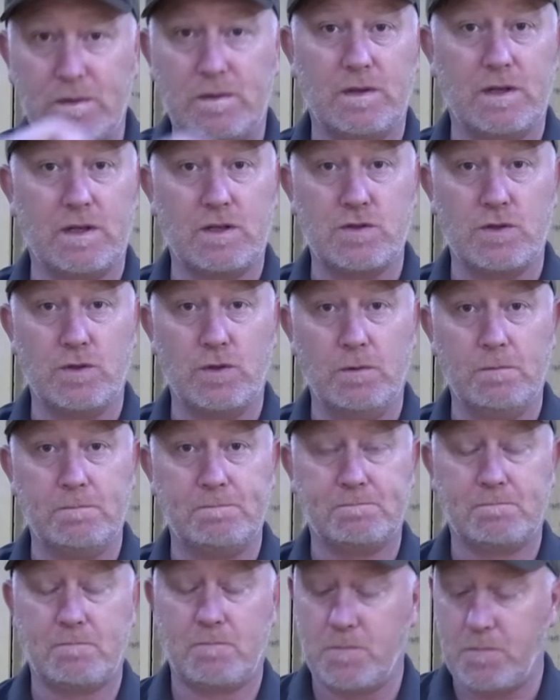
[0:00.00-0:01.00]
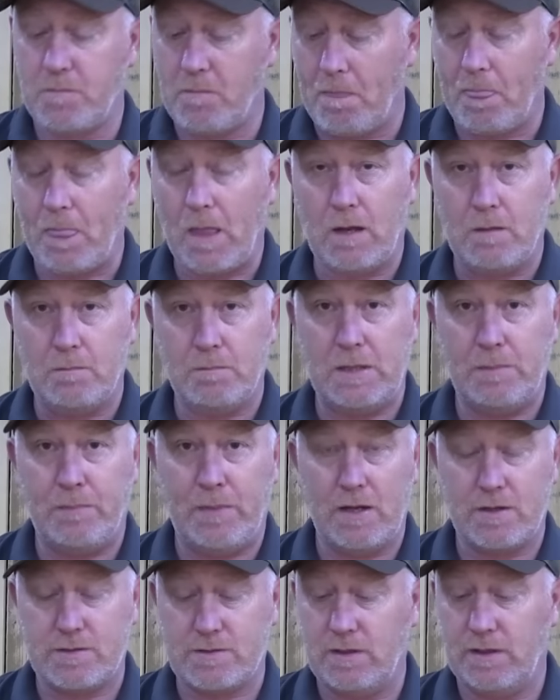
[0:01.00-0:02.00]
Like so. Me
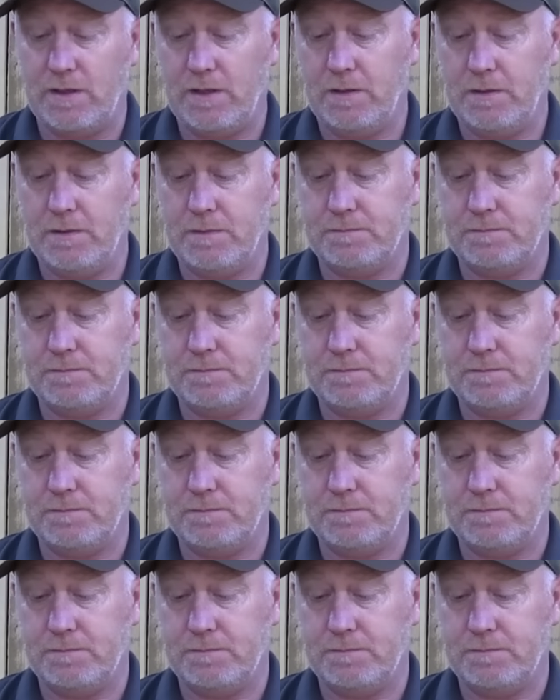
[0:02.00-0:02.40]
personally,